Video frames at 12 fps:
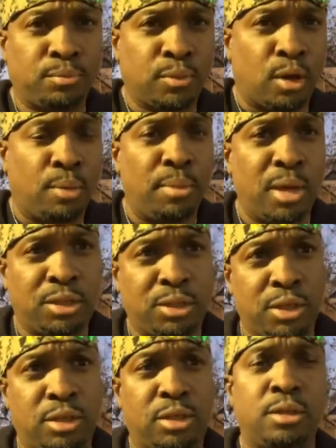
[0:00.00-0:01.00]
our
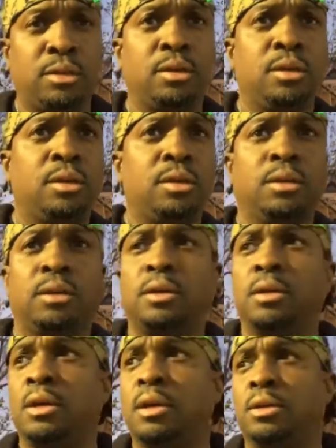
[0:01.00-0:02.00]
message,
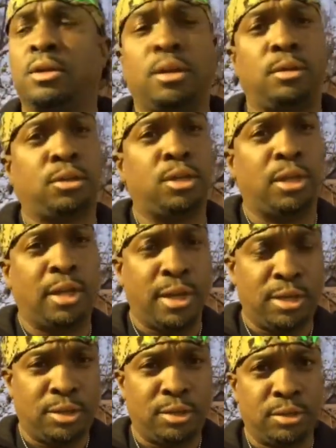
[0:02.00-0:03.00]
to the
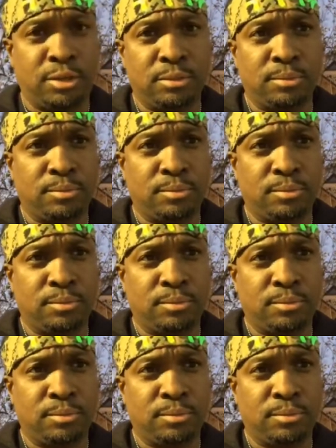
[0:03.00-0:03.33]
nations.